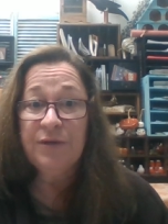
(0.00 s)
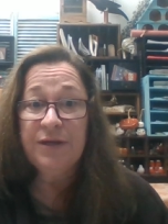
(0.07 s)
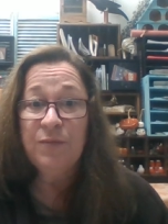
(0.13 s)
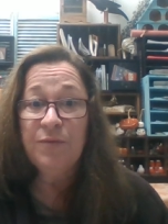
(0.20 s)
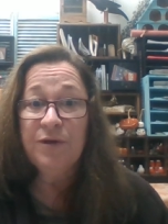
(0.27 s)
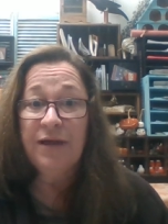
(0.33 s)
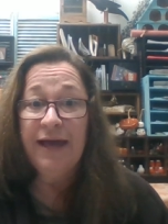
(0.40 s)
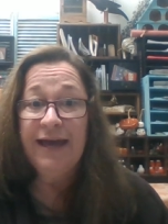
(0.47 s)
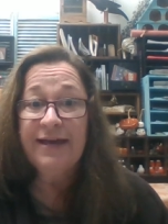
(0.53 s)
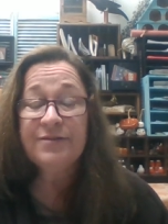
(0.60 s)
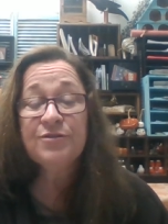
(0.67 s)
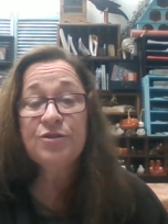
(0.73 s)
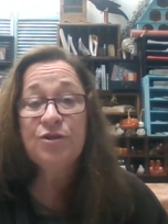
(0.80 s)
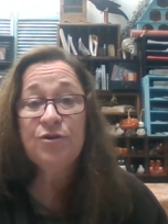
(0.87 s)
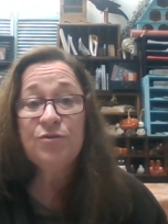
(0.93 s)
we will
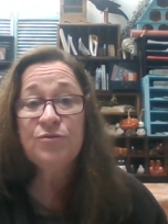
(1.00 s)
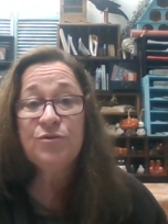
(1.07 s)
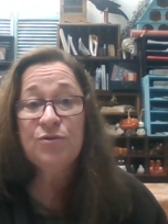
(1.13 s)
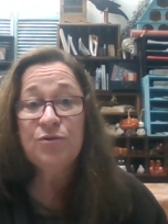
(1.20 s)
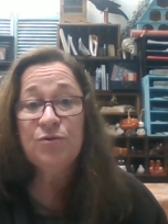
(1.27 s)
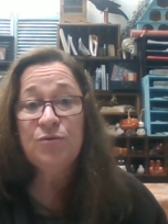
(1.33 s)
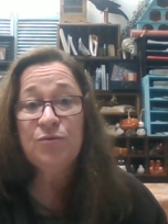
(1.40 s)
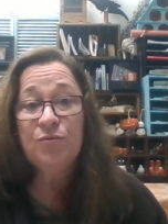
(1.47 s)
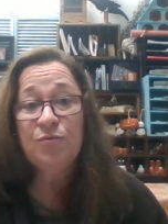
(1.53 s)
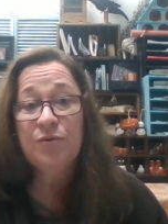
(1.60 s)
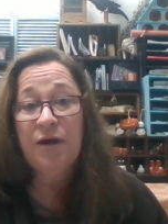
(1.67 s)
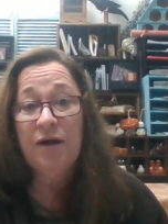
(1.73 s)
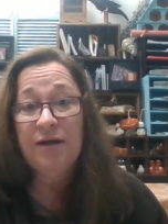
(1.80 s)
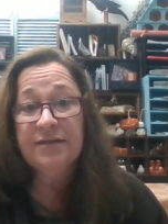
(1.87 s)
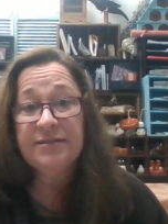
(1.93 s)
ask you to
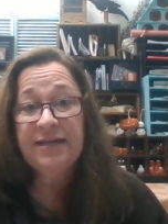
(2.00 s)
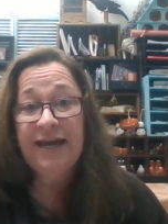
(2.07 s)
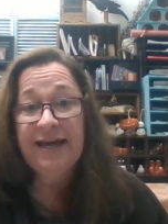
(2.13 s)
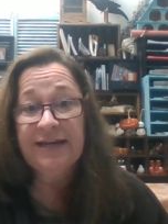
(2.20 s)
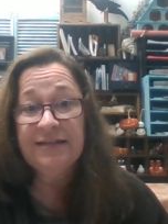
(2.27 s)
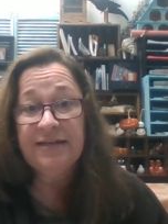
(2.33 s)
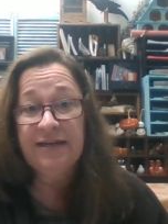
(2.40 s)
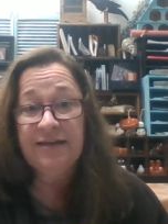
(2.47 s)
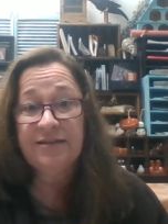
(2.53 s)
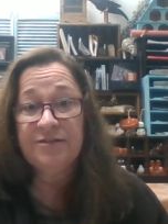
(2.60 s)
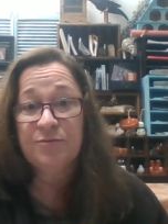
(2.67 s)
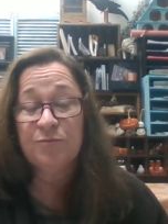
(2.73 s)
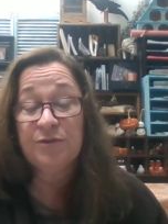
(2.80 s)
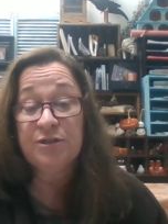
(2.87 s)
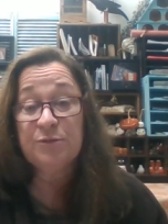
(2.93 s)
contact
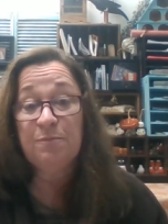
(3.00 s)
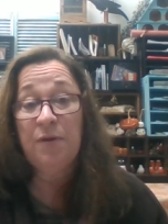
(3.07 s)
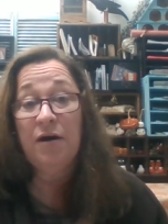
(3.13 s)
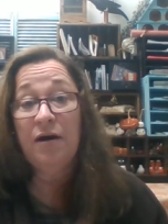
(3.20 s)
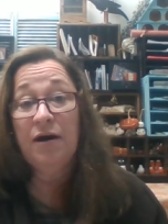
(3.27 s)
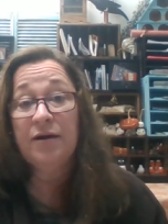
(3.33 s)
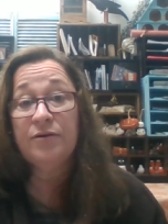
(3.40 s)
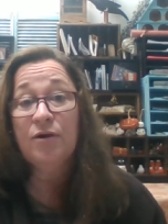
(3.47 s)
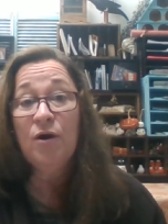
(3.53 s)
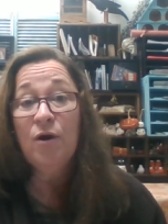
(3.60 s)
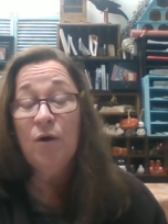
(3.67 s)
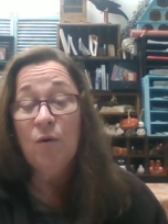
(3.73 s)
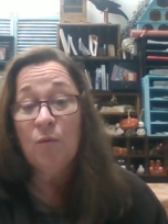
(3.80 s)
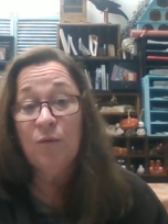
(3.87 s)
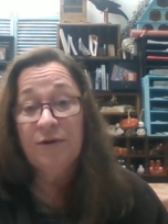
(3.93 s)
us, respond.
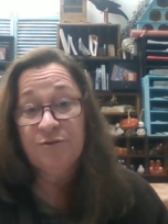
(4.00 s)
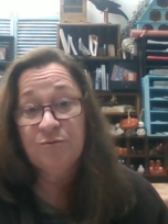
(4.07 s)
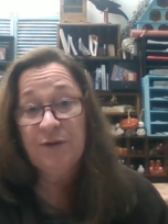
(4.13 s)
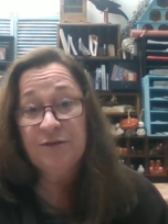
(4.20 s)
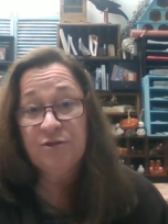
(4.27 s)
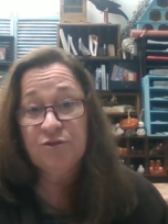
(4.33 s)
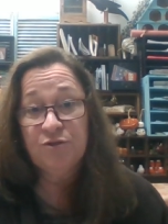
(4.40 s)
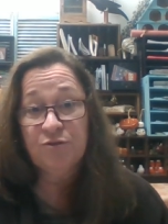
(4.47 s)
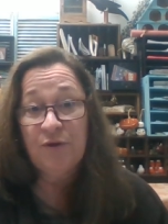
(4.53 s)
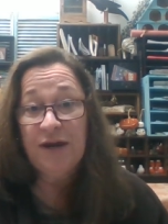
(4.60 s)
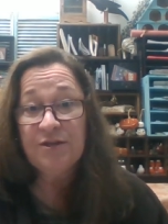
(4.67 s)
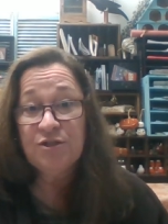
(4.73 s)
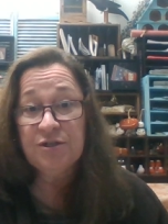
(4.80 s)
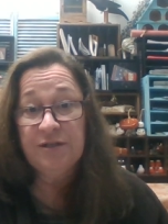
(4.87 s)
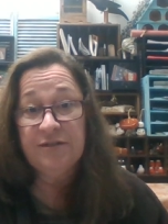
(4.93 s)
Once
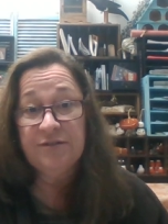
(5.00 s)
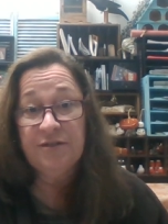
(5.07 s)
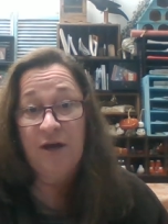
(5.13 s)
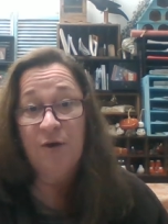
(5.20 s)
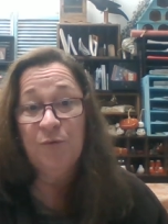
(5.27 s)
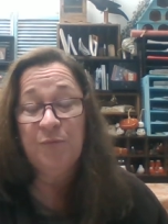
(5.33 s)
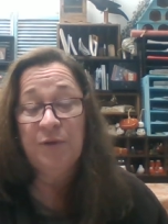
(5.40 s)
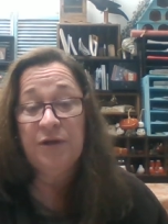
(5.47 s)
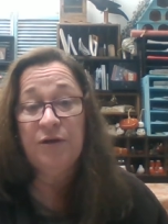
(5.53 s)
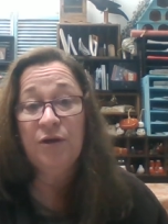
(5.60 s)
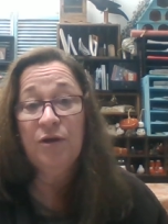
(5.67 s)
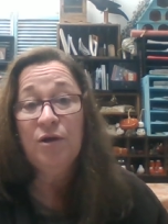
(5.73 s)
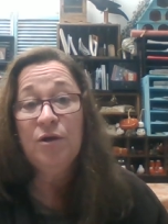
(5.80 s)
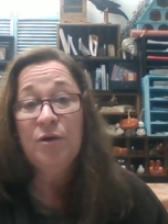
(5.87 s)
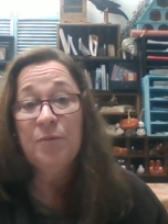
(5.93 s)
registration is open,
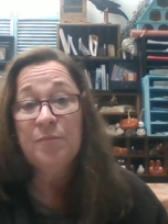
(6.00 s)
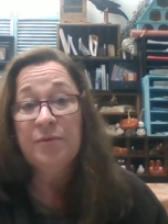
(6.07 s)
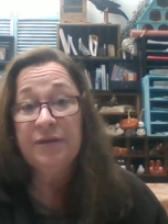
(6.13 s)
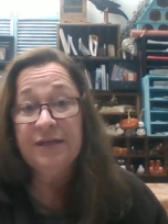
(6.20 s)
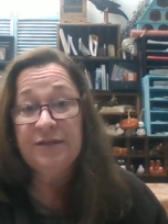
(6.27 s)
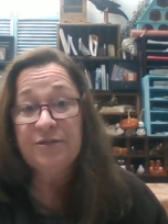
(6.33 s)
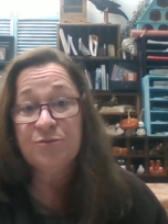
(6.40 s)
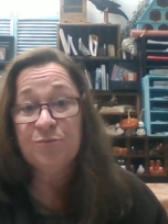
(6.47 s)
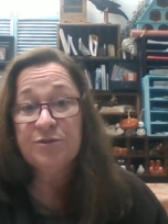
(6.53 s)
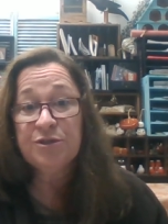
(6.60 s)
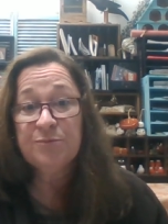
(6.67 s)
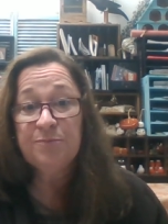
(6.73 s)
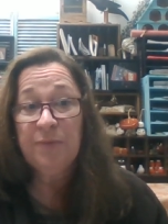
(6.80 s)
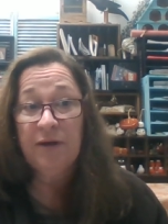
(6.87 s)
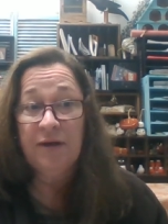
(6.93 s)
please
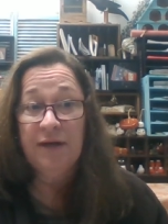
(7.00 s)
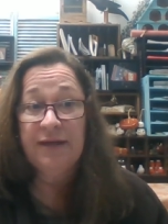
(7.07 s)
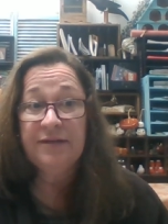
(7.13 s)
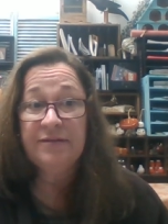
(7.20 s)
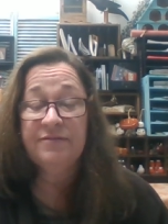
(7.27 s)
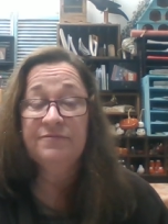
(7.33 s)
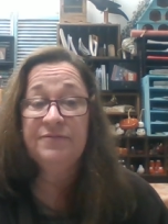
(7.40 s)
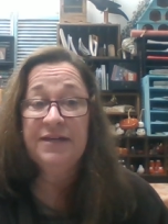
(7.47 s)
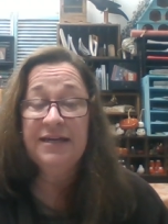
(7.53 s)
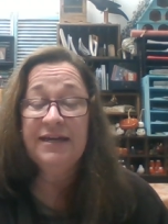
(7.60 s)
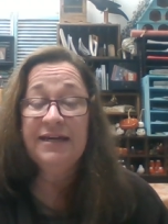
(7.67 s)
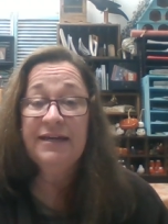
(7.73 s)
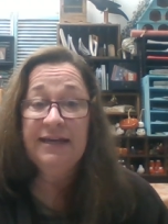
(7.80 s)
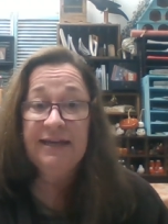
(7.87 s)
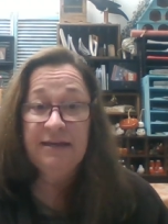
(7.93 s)
respond
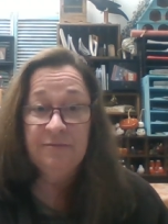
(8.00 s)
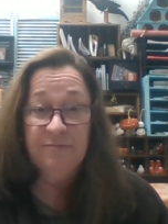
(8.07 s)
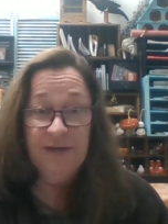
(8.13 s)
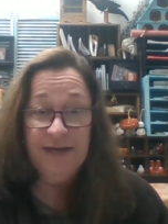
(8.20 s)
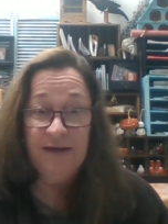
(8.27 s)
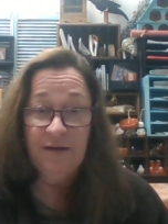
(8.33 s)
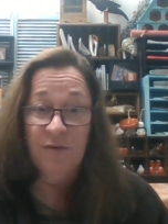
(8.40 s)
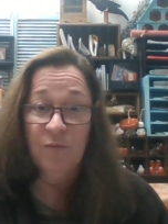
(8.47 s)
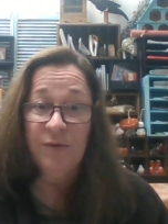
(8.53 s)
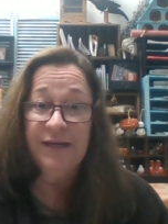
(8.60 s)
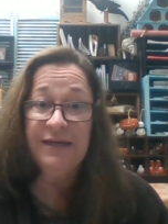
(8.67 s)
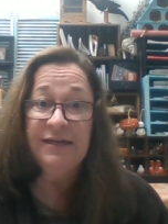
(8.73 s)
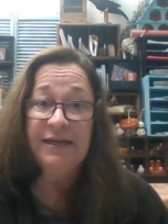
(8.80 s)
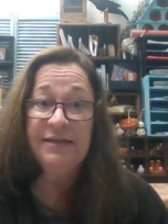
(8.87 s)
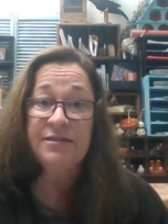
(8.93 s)
via email. We
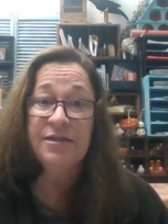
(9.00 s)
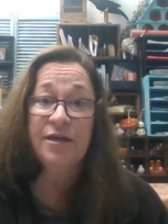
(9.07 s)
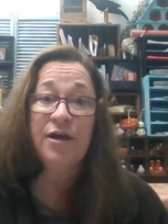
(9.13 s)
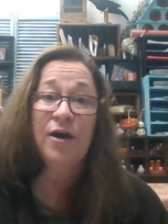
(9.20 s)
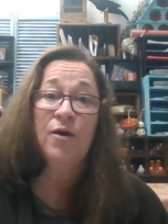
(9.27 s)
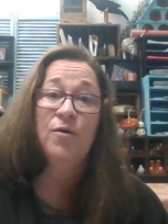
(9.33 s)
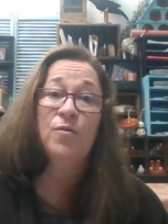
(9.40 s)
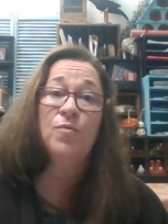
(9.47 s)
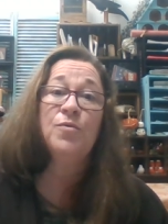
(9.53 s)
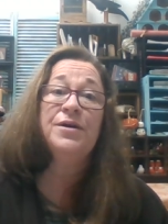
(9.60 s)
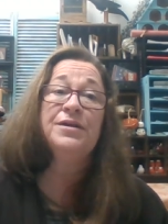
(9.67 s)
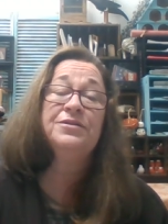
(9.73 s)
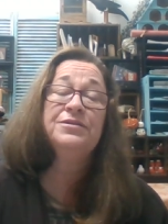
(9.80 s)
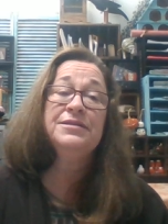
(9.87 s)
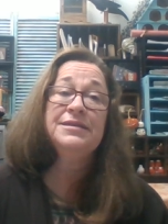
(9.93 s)
need to go
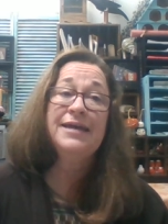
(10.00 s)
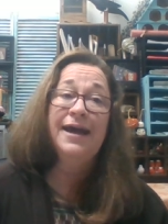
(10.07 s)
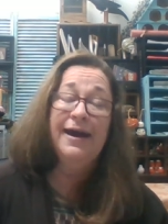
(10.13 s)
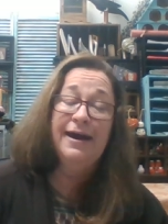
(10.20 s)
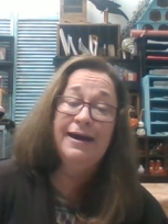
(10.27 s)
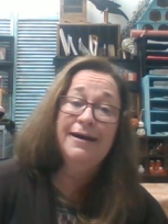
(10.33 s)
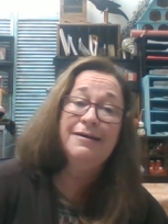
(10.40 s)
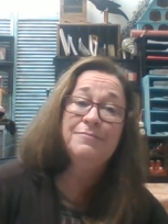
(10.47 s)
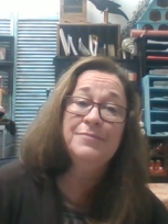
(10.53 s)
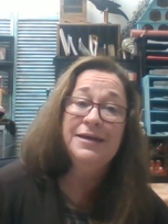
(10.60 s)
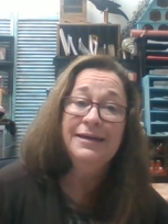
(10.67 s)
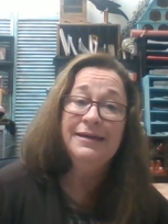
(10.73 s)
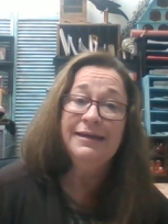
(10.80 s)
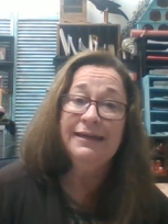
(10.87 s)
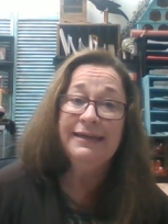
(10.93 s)
with time
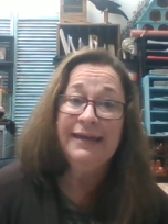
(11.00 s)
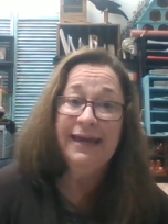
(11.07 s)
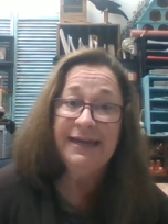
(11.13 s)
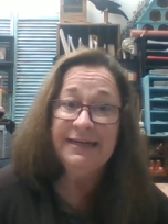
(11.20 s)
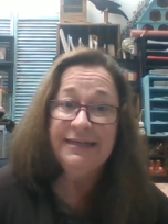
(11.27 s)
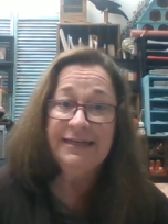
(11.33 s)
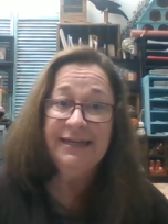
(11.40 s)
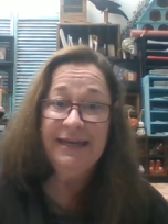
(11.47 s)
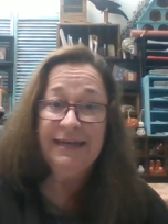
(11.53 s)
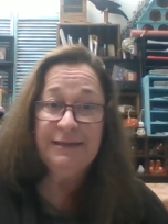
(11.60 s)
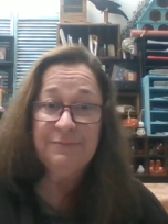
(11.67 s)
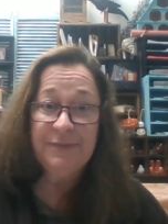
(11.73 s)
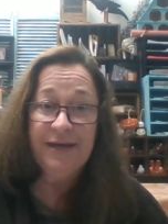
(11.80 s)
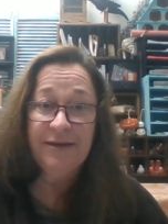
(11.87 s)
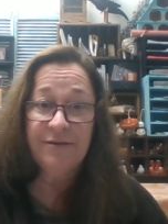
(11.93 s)
dated
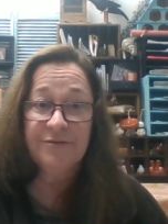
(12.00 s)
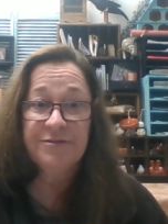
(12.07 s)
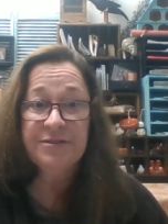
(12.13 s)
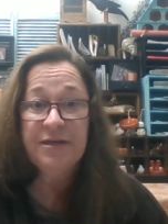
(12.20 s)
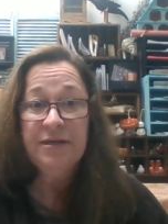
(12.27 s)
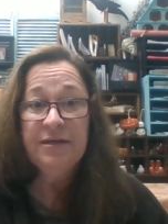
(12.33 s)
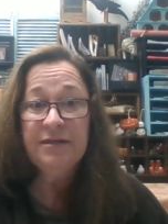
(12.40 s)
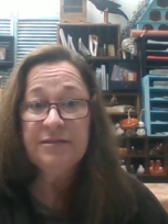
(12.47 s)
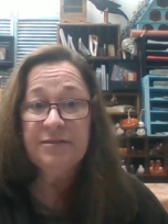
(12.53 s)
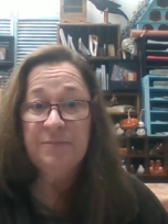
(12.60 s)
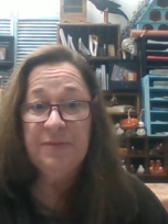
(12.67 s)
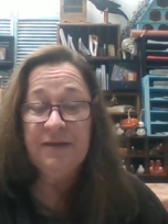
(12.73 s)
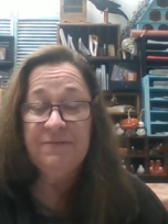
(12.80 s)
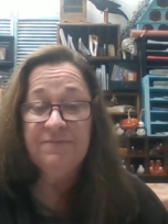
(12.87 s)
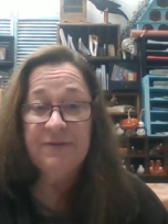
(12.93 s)
emails to
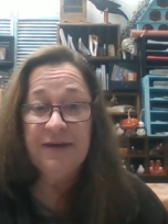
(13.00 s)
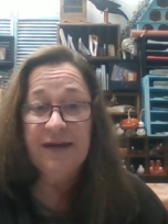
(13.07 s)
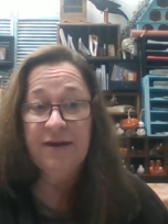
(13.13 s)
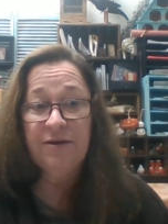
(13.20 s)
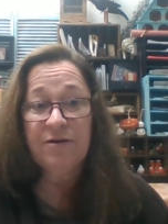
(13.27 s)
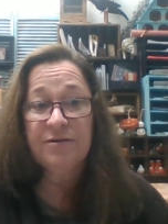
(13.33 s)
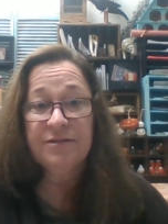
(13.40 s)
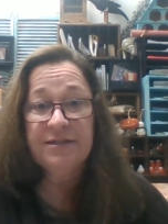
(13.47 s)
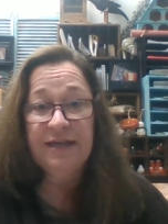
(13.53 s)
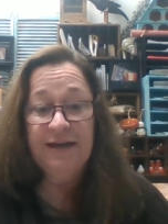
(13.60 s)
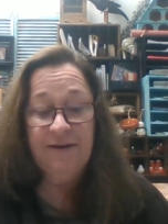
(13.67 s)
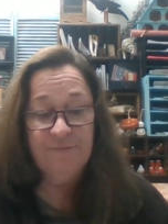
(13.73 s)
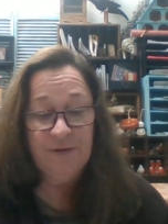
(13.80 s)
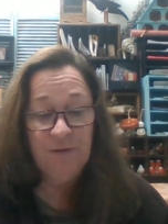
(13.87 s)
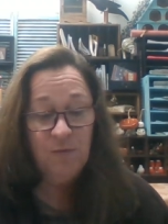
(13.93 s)
be fair to
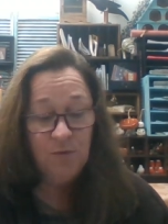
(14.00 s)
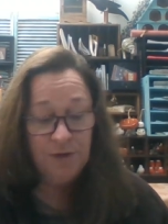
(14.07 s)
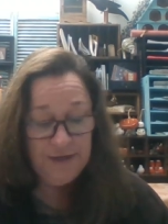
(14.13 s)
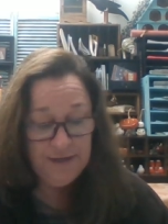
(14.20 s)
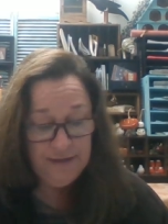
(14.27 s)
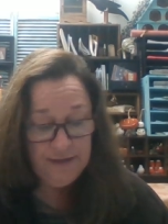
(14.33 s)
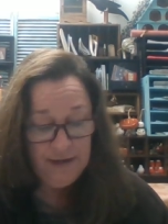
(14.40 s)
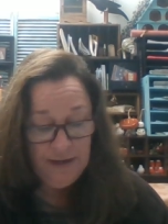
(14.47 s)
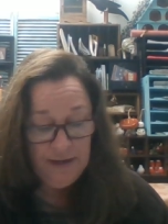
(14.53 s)
everyone.